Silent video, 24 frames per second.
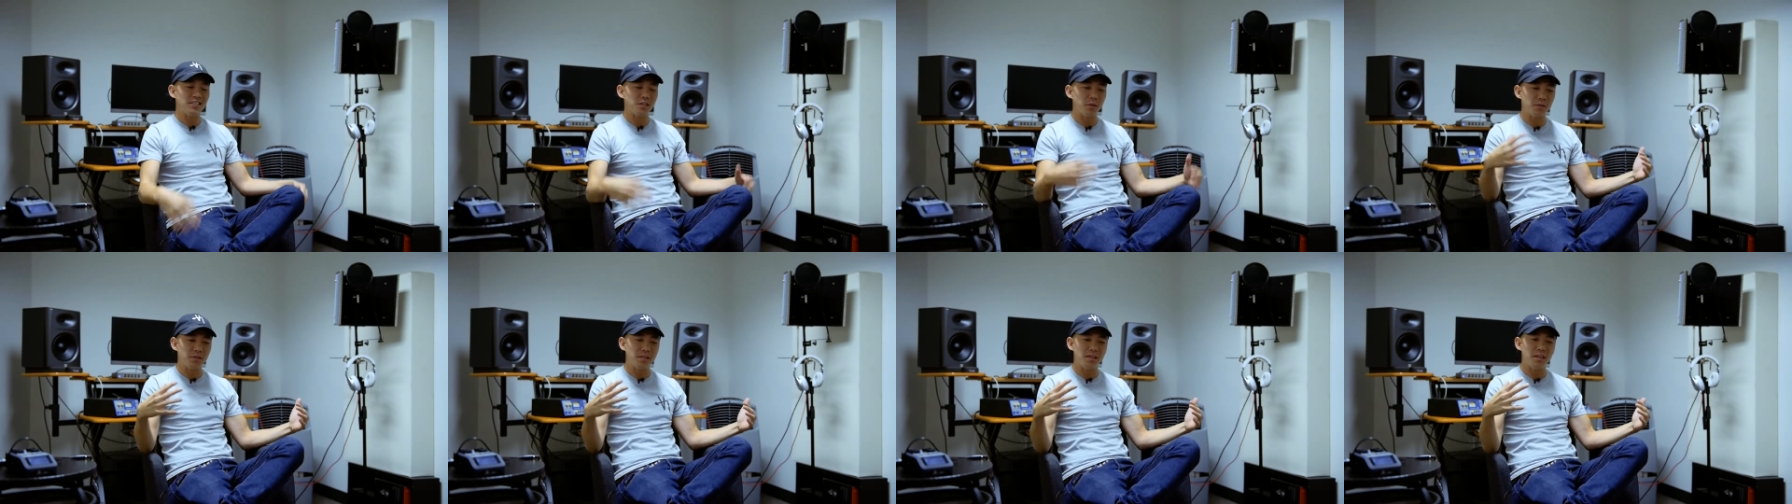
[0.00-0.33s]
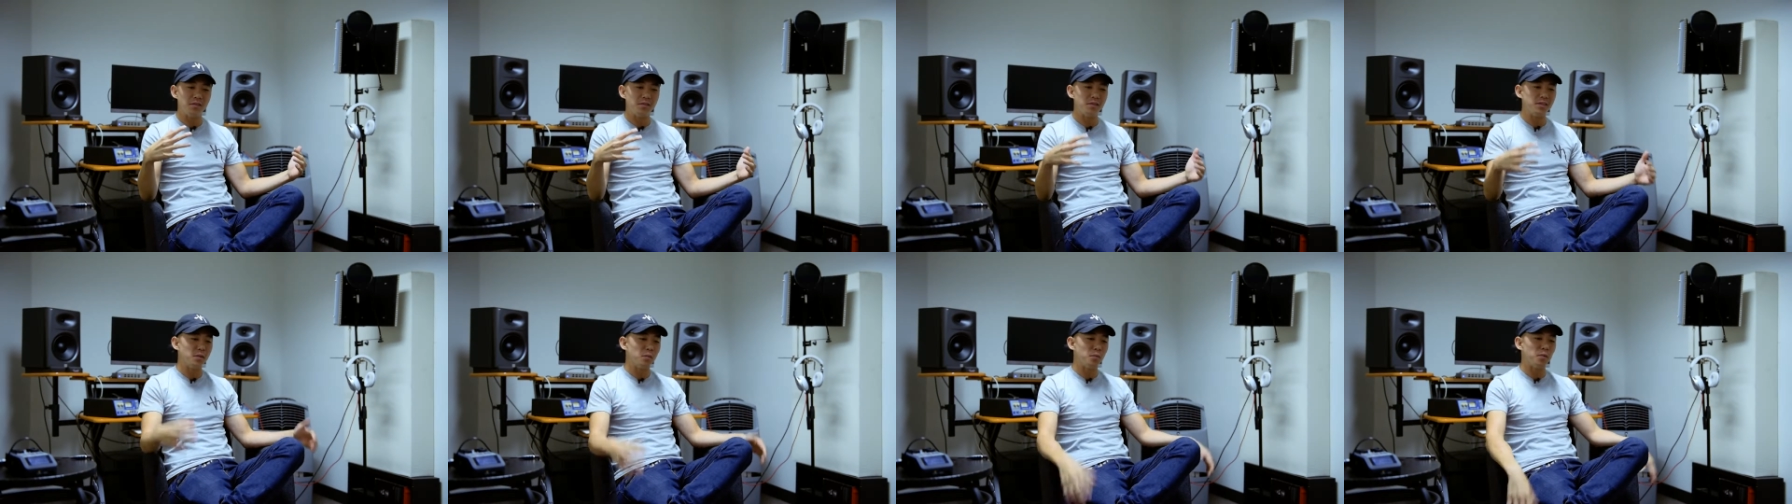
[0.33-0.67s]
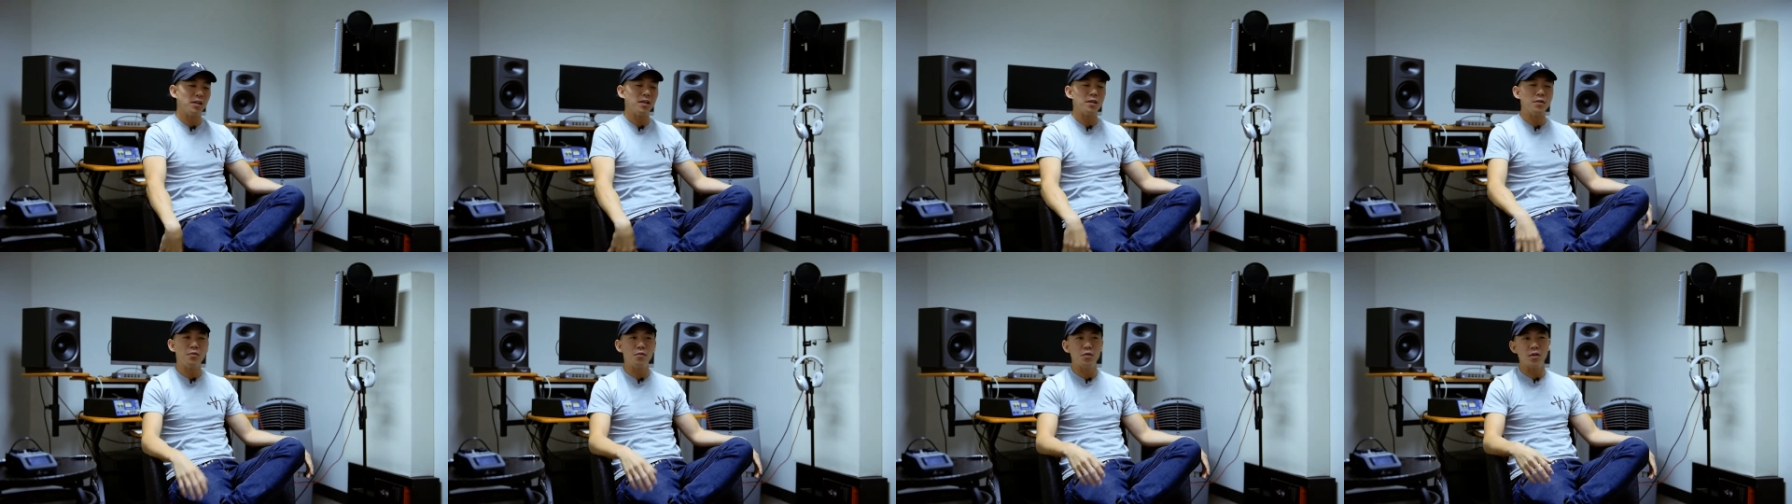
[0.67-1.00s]
So it was, it was a
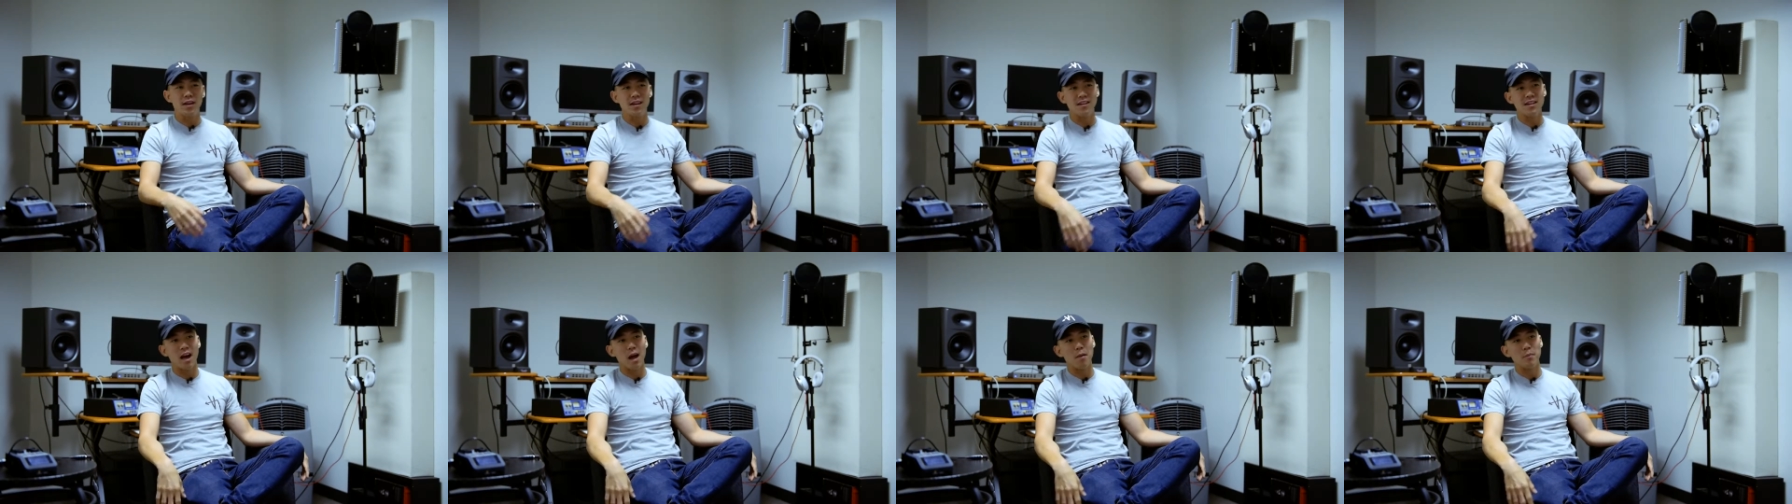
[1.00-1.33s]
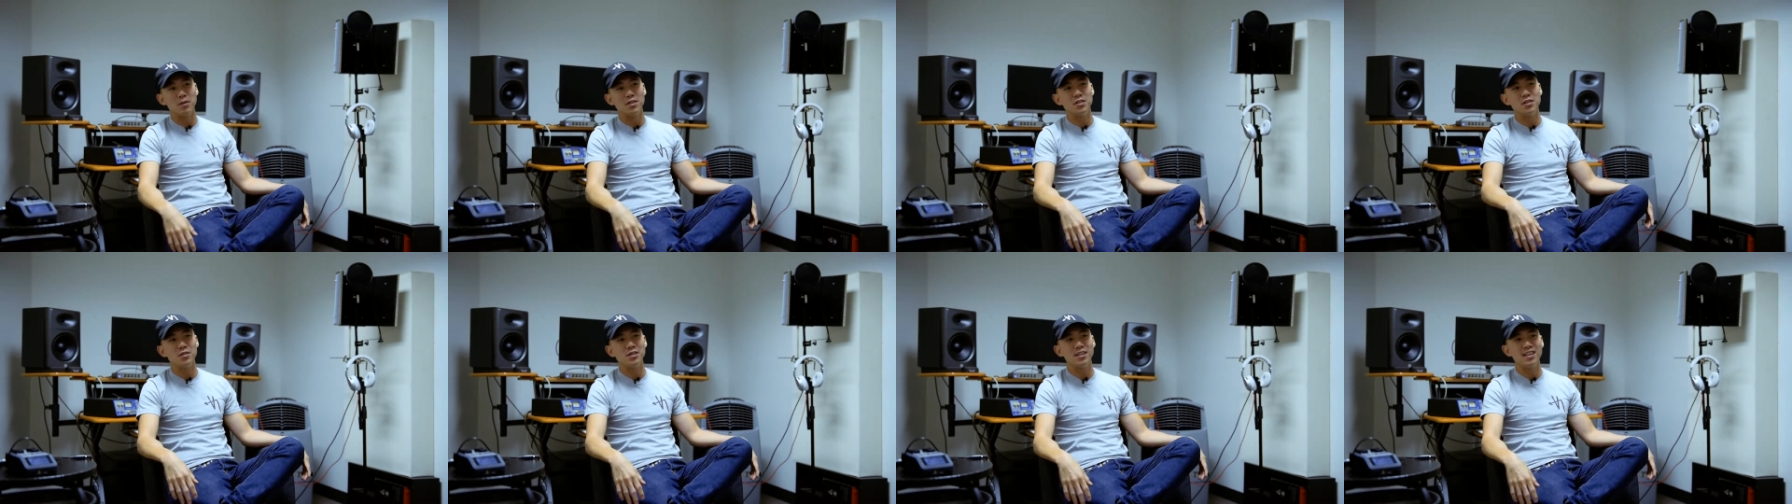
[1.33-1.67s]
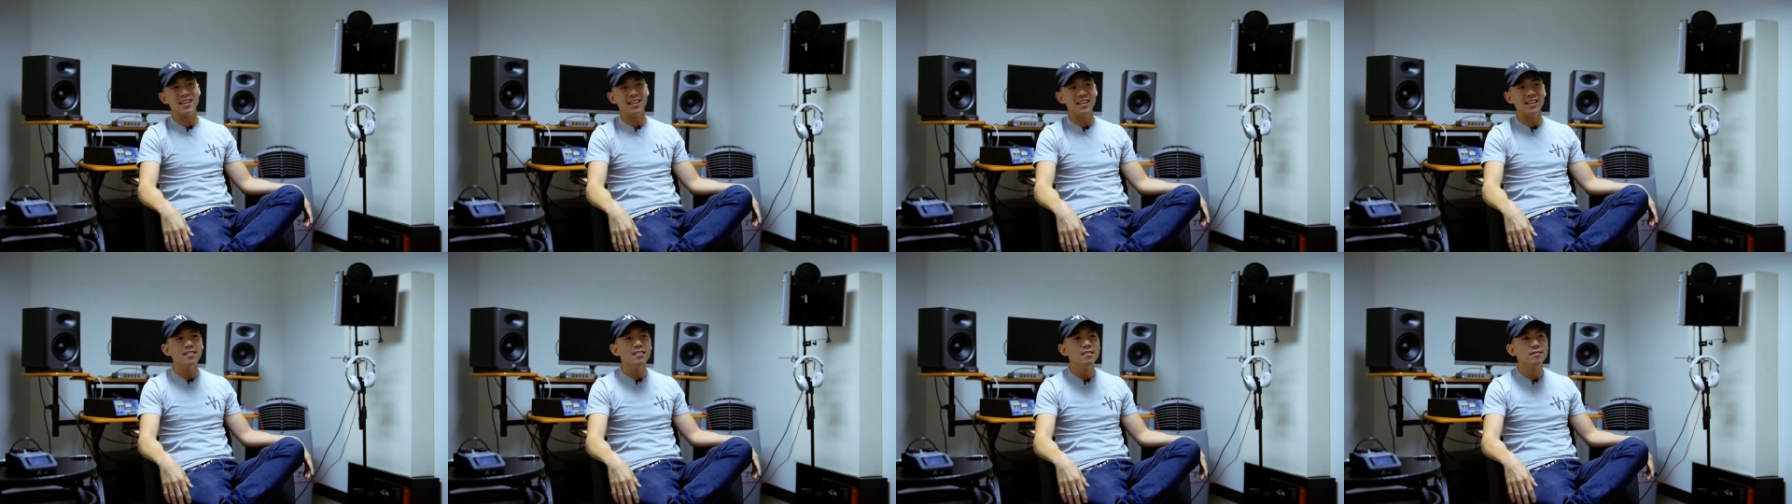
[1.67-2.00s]
really fun
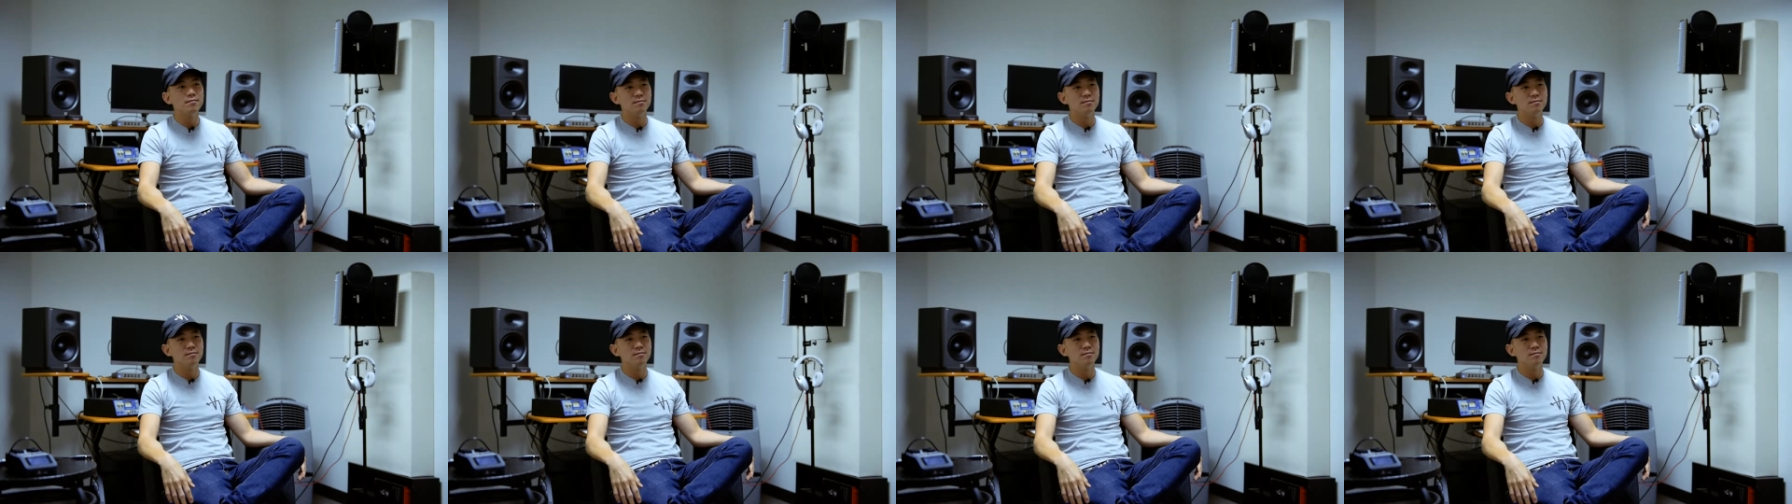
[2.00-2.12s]
opportunity.